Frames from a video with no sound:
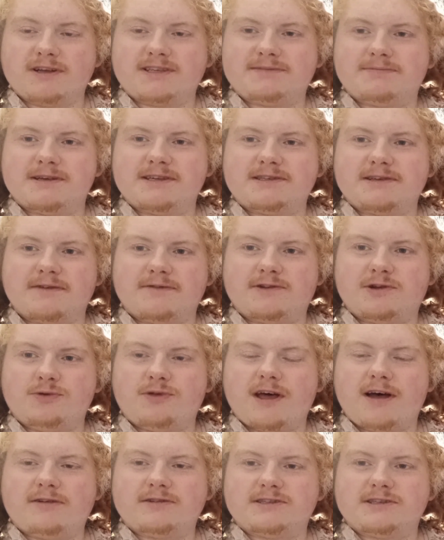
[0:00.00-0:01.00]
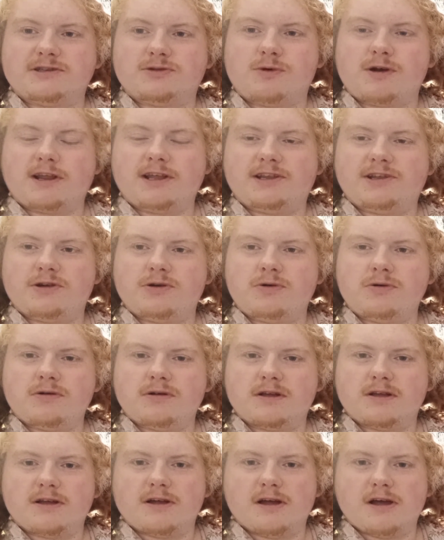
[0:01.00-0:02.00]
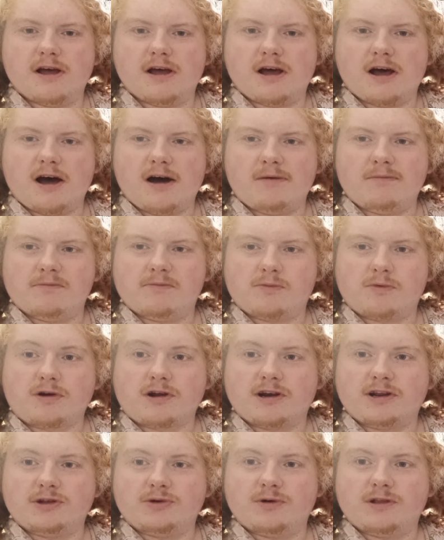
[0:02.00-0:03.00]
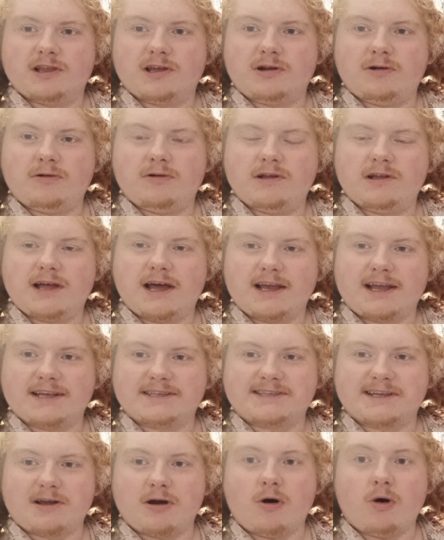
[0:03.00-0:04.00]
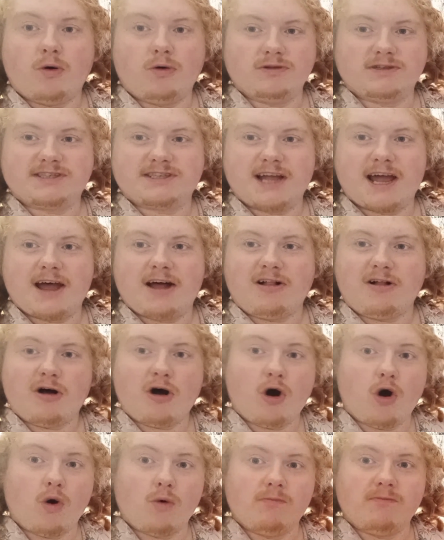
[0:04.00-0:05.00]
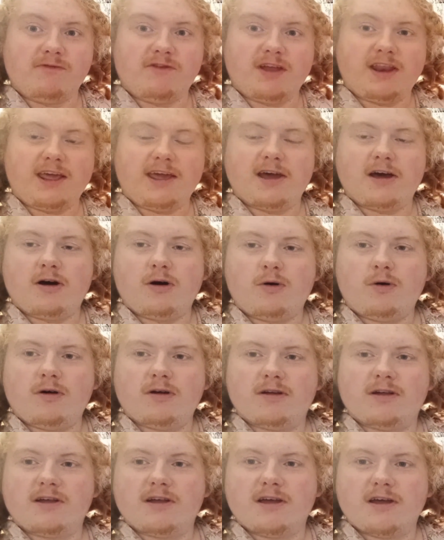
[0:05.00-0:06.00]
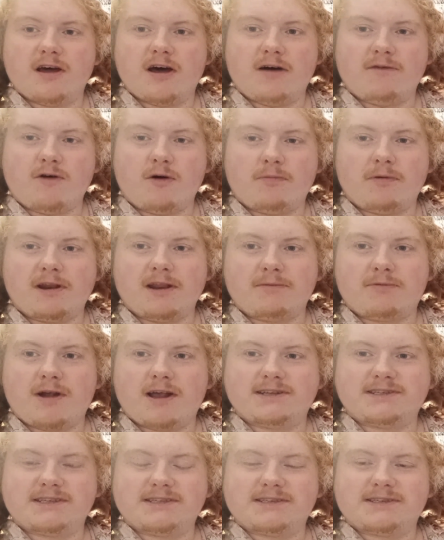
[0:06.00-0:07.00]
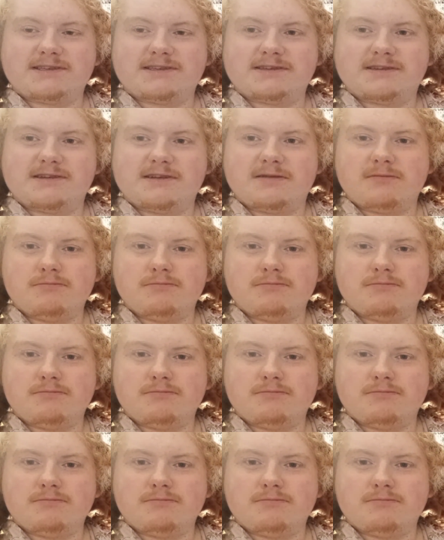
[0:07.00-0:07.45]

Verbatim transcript: Christmas of 2022. Um, we're gonna do a little, I guess, like an old style home video of opening presents.